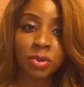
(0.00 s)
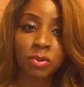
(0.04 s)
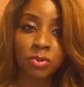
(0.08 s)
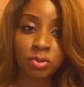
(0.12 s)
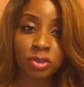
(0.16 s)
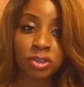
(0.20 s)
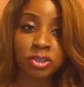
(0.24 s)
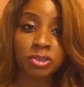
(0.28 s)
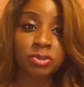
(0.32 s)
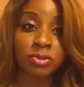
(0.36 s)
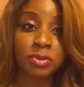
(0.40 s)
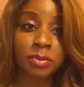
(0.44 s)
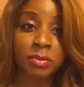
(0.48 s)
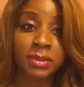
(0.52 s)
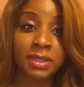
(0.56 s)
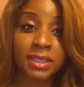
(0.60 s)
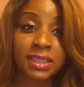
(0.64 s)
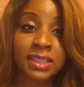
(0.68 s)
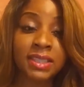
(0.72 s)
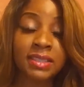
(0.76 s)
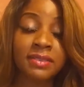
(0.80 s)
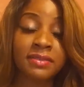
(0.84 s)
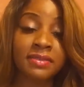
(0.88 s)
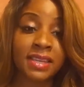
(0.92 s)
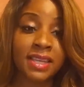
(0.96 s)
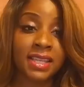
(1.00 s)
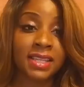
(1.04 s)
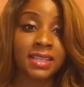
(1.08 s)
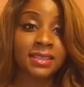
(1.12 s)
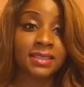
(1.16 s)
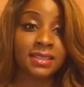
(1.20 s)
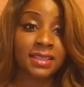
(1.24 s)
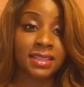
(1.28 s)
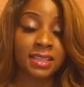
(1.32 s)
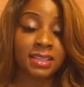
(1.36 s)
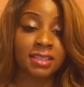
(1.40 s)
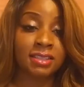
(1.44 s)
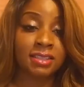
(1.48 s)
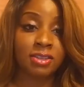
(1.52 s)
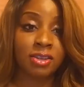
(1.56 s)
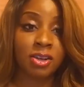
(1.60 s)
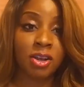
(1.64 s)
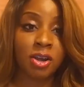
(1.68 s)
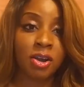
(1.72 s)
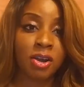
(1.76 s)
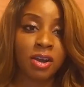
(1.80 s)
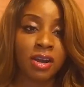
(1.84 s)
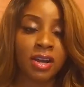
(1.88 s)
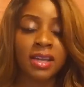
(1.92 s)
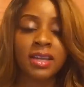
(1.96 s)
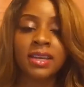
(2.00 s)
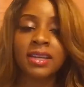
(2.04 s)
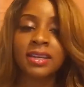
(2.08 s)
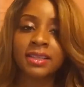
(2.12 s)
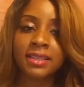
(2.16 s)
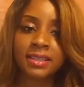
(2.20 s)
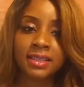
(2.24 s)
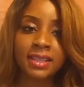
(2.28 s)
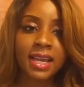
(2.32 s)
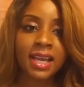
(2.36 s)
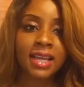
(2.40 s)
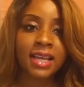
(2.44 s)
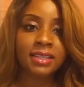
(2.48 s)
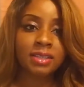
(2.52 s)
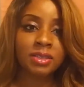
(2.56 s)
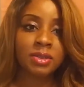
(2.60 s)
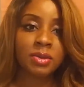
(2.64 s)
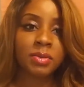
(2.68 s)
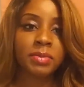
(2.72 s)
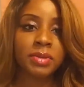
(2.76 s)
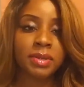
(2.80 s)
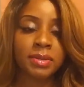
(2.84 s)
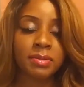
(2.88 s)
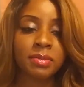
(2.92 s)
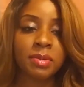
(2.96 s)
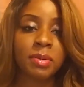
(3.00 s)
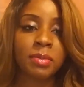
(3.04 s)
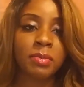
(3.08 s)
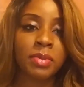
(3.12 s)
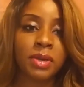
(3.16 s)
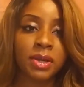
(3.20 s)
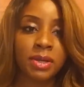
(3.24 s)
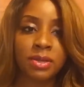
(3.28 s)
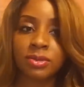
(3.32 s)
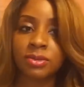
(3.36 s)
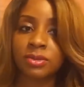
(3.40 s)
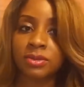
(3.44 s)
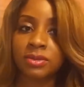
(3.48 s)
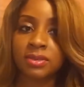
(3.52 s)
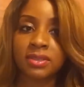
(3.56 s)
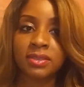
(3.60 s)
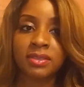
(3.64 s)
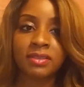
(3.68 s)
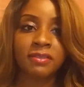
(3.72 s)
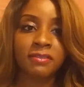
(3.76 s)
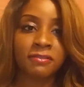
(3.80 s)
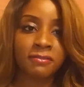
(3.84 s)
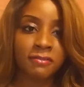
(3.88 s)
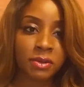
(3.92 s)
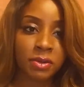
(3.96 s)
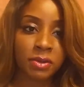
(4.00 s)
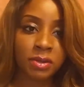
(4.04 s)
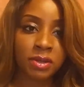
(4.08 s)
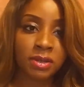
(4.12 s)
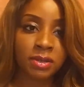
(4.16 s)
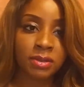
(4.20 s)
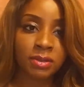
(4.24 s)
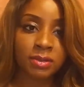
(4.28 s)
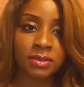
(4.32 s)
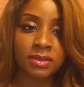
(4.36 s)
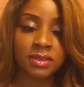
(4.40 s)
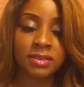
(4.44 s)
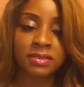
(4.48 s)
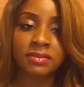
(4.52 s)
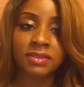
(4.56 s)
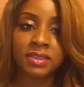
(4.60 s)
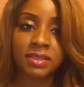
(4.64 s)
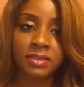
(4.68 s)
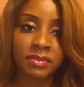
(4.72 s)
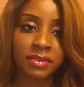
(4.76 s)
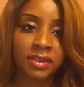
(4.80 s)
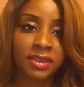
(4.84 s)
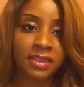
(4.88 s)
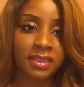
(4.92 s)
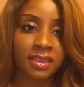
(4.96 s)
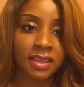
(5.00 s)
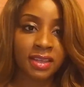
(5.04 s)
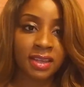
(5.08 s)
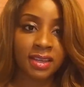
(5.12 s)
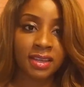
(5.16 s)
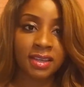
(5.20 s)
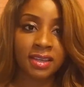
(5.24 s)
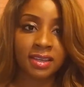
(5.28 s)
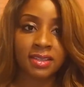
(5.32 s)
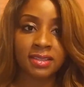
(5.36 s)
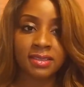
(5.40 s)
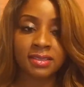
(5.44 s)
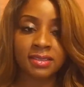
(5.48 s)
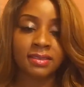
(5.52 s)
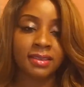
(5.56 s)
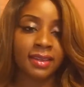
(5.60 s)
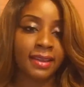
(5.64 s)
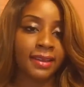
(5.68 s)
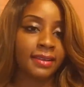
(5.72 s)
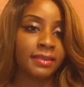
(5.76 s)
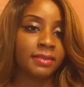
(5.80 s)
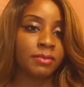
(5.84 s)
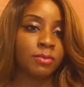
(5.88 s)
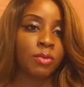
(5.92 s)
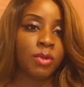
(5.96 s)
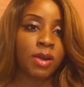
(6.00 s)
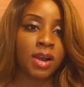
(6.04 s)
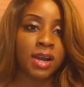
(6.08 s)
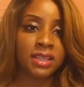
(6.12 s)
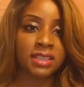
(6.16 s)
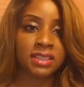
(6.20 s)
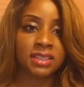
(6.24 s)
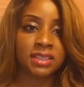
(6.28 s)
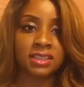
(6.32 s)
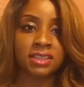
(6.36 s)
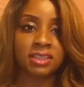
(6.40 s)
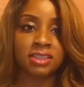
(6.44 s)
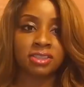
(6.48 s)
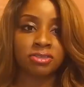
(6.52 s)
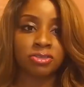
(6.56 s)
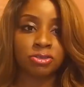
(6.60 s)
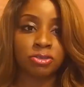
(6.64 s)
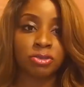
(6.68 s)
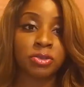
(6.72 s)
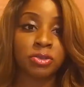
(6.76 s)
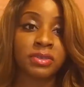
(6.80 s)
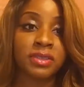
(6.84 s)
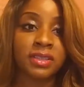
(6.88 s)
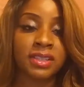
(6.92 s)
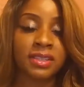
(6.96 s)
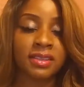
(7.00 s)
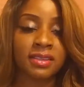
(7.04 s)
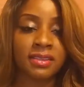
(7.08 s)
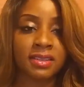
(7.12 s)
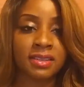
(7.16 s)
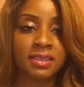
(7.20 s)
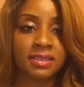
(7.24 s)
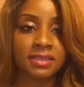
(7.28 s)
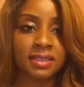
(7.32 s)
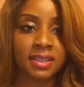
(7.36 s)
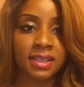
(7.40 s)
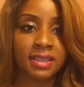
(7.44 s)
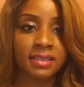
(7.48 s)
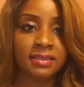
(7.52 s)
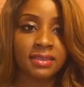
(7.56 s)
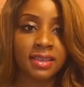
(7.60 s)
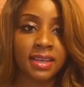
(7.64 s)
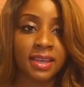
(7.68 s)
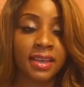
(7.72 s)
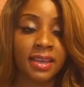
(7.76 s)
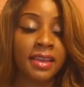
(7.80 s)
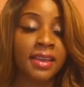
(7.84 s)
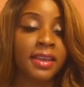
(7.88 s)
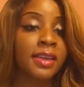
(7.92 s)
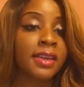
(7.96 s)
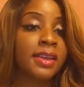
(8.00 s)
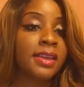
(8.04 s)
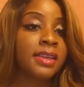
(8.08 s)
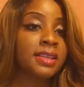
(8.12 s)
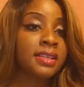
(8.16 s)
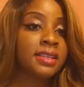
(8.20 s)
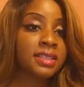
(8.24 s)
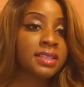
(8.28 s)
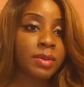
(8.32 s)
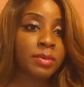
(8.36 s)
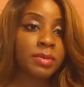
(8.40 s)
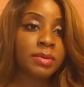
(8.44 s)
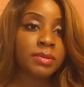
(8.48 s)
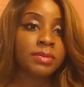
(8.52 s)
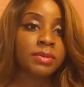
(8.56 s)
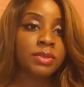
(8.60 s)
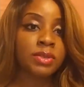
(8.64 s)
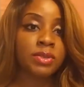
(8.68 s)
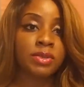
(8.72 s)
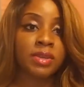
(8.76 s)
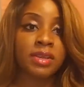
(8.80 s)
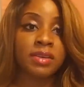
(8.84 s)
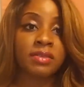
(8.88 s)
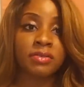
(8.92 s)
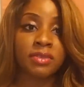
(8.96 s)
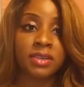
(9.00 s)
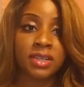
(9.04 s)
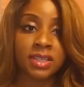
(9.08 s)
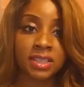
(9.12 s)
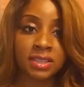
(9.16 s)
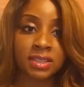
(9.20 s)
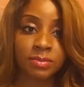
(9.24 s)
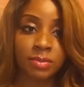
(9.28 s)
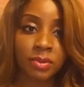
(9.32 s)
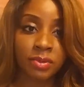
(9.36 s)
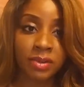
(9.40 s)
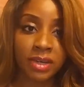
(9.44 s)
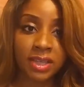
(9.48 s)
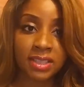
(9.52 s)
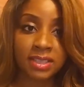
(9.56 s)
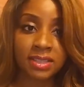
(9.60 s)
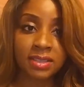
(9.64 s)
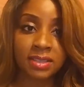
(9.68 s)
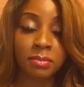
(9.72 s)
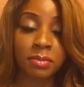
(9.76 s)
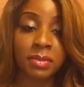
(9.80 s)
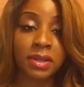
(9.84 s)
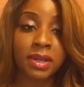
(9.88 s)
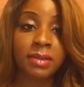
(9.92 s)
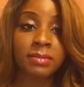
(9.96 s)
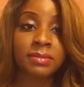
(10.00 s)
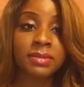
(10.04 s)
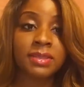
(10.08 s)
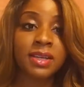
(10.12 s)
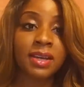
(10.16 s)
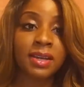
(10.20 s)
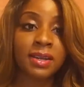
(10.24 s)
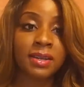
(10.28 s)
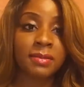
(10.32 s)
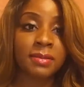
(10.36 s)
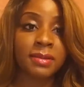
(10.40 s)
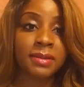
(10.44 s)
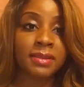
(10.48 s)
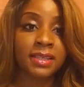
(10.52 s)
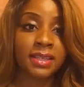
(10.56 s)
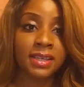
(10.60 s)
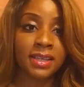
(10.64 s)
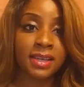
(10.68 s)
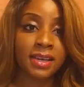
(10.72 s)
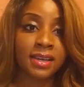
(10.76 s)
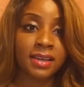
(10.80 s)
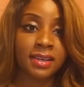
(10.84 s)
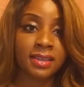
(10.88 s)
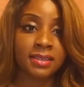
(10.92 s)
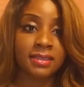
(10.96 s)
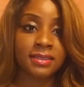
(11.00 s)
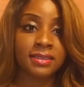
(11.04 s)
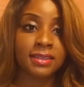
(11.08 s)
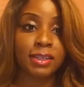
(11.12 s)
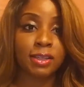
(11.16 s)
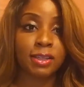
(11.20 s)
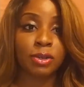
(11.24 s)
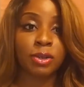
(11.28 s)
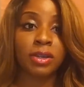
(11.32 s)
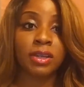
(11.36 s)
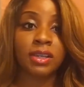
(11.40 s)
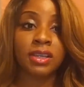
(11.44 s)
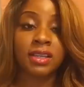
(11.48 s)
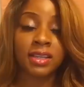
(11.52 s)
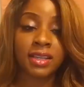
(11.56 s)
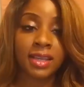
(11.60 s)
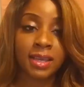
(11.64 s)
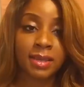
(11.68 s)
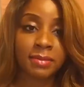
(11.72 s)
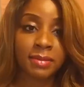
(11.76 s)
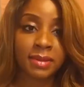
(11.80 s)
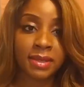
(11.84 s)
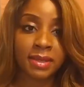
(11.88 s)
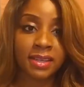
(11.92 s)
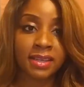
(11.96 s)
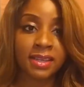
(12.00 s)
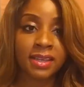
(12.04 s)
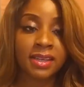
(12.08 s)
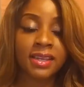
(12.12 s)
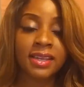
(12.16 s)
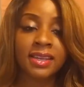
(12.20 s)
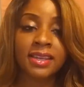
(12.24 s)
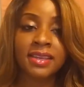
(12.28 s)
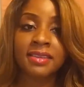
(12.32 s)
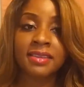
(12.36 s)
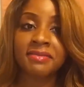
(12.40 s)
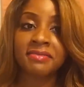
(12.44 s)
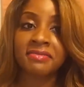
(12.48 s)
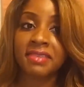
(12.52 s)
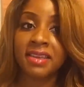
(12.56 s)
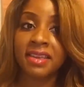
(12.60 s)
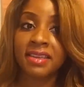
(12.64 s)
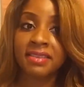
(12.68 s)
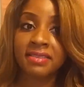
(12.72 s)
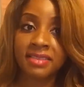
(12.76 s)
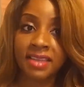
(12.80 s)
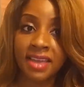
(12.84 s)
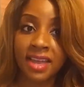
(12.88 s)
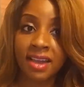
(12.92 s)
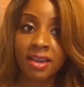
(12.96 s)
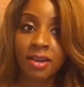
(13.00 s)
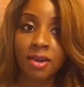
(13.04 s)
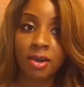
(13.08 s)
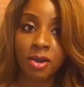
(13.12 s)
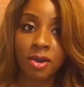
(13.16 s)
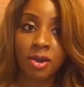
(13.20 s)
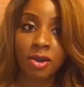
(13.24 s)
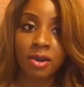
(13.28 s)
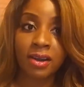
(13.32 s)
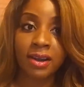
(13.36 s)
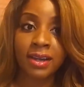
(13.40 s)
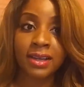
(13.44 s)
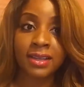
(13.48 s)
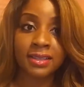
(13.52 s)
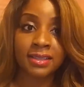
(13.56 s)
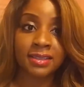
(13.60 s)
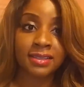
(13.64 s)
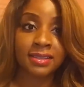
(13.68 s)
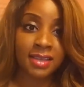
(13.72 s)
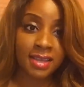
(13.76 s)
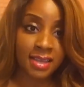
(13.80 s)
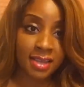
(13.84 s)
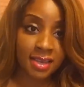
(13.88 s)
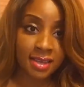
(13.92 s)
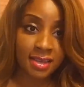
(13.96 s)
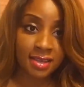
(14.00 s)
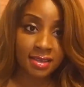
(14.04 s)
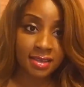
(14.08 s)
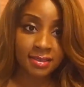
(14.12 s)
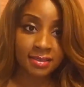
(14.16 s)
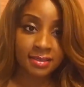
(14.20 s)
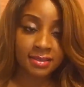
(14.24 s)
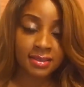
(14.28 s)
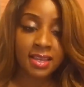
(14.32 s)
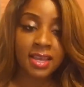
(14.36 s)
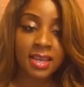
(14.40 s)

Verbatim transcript: wants you to believe that it's his car. Now, I know people post photos of different things like watches and jewelry and things like that. Some people do that for inspiration, but I'm talking about the guys that are claiming that that car is his.